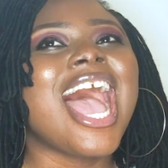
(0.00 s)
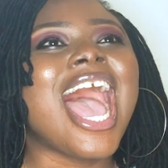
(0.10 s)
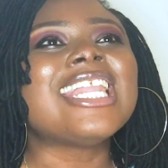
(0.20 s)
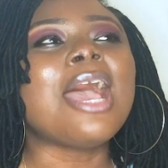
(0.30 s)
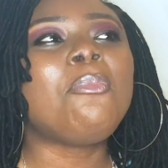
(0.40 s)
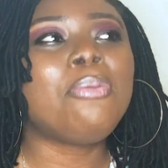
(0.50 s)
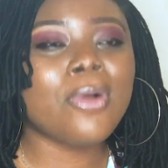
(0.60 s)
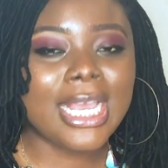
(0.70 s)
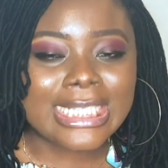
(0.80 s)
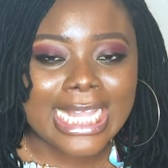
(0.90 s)
At that
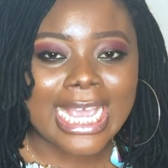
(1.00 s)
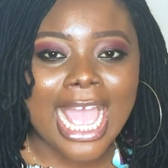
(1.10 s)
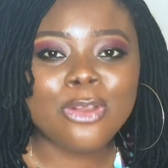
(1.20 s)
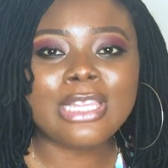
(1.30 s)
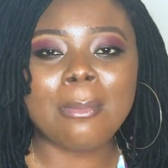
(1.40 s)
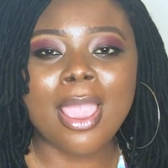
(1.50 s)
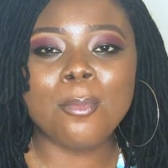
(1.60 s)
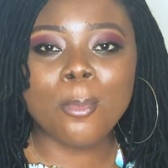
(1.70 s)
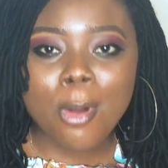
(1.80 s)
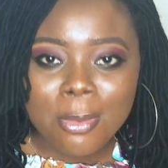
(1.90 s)
point, like, I looked at my
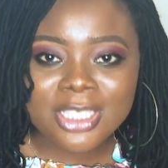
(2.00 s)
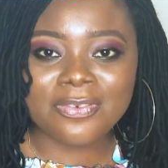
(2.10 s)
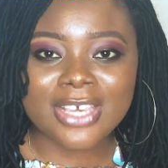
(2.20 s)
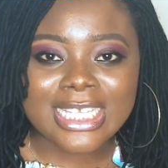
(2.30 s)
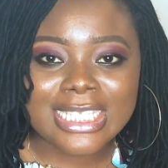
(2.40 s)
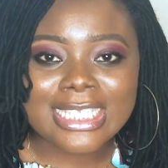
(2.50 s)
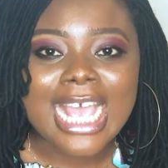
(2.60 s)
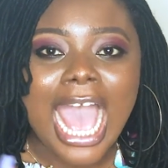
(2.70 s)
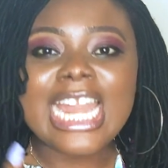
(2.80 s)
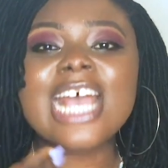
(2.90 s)
mom's face
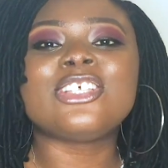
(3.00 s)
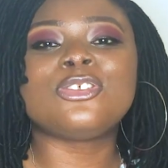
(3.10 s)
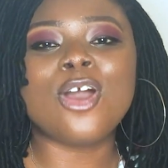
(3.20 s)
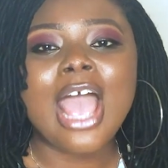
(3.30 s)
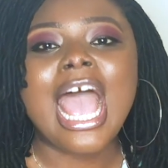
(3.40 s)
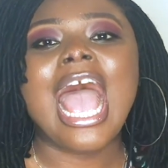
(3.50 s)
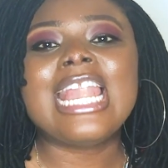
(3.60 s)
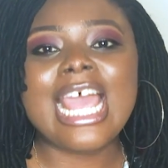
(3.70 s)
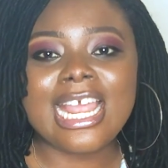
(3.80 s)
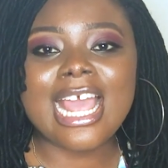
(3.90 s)
and I saw, and
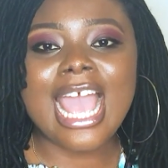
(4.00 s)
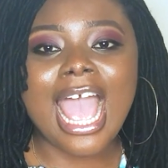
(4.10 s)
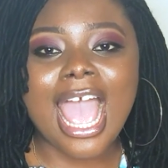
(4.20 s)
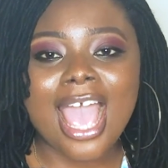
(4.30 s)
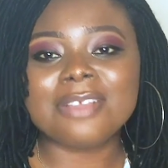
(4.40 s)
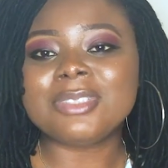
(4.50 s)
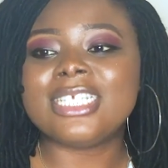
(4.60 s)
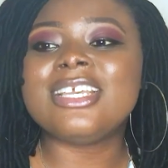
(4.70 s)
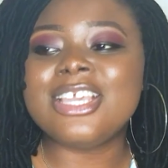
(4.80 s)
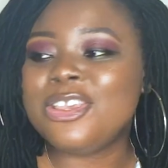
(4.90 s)
I,
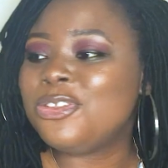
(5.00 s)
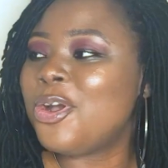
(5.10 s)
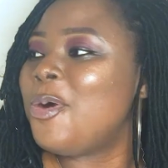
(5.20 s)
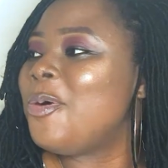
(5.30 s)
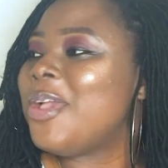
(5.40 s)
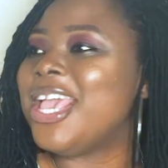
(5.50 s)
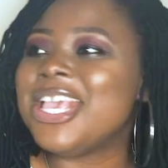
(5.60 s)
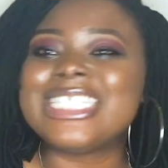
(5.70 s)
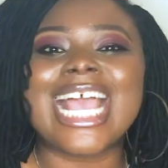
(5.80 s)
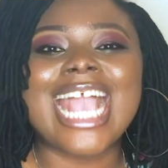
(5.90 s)
you know,
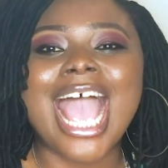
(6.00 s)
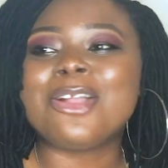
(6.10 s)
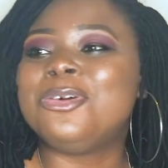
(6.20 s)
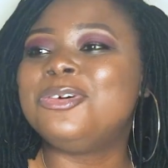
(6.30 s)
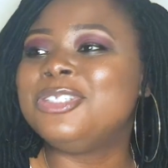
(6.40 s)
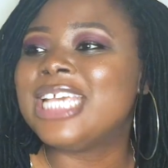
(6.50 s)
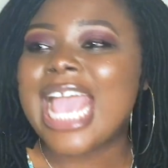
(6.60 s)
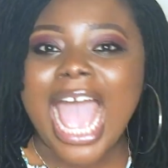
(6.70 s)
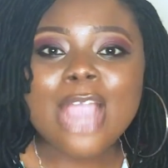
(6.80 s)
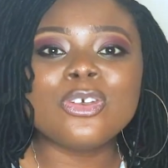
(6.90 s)
it's like I could
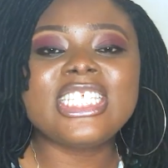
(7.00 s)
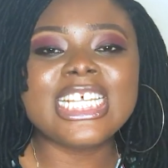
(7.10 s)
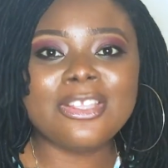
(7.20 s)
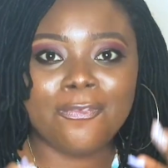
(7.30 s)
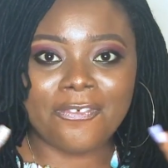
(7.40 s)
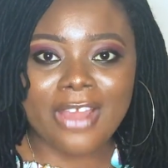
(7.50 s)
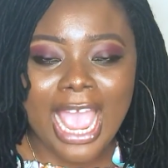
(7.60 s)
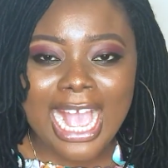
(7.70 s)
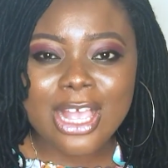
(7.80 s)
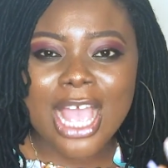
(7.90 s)
see
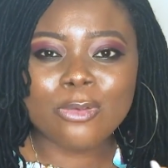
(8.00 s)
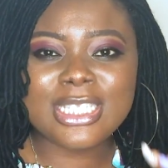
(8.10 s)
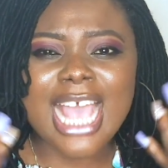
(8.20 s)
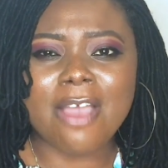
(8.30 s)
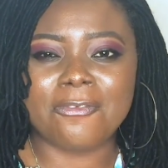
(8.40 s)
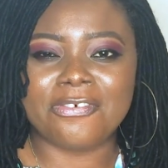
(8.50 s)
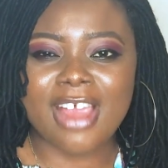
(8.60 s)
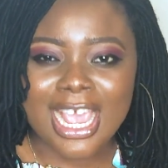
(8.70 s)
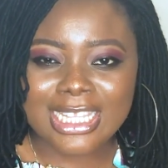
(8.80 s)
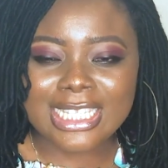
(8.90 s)
I could see her fright.